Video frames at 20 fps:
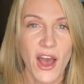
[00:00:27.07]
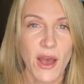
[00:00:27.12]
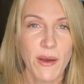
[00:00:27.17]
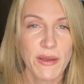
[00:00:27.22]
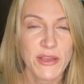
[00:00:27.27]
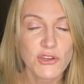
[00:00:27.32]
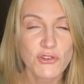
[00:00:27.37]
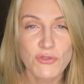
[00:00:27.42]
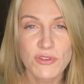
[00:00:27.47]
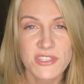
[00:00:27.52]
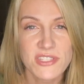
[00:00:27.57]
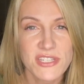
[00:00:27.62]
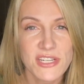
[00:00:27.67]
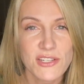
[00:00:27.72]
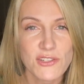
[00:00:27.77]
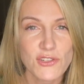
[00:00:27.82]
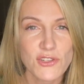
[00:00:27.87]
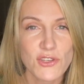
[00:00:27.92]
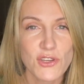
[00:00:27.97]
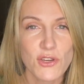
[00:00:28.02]

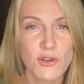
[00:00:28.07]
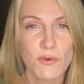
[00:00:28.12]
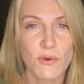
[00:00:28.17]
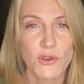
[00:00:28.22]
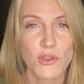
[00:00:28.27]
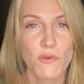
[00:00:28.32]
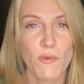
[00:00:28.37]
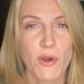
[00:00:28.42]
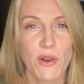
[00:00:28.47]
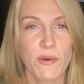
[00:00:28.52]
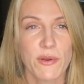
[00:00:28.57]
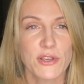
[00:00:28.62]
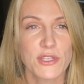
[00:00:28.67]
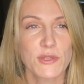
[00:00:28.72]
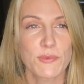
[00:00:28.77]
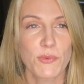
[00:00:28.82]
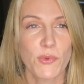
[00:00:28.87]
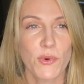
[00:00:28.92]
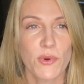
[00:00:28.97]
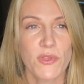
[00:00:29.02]
interesting to you or you want to
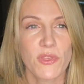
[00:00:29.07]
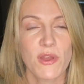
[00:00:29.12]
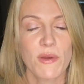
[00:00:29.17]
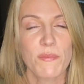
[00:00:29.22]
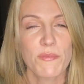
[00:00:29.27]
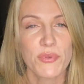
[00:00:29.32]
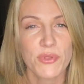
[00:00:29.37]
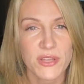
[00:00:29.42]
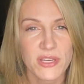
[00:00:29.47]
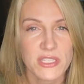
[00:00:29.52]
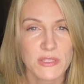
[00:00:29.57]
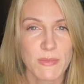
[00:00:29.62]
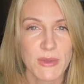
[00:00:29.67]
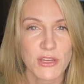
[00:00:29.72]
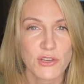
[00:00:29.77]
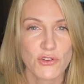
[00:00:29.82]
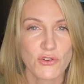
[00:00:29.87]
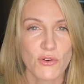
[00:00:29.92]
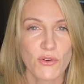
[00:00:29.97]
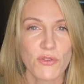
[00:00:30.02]
explore them, please
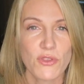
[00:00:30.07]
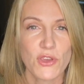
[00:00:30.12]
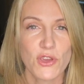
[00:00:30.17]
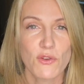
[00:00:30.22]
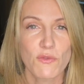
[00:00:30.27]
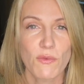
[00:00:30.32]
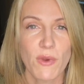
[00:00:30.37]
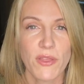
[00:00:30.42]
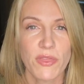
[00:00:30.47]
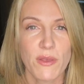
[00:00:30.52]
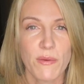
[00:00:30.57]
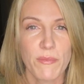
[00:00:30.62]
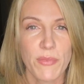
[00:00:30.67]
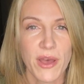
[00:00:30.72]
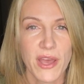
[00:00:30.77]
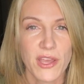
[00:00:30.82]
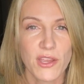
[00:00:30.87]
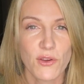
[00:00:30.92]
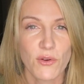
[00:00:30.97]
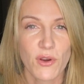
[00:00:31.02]
make sure that you run them
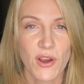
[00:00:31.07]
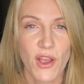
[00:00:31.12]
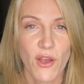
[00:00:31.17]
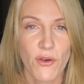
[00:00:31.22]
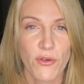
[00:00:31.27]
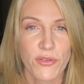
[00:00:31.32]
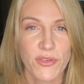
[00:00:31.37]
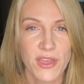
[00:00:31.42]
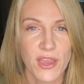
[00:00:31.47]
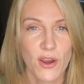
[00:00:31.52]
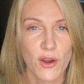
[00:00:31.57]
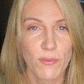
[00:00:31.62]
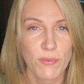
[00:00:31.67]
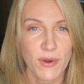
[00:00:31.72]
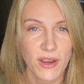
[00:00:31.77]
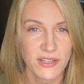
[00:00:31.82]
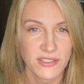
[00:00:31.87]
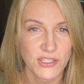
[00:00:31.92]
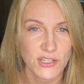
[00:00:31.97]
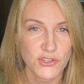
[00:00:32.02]
by your healthcare
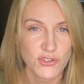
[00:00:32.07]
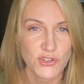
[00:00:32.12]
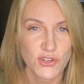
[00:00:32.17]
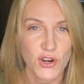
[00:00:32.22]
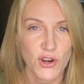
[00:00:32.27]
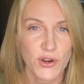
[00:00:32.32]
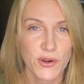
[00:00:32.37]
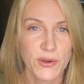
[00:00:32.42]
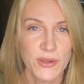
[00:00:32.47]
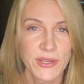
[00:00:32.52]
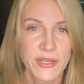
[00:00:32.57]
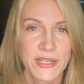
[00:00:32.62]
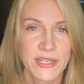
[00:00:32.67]
practitioner.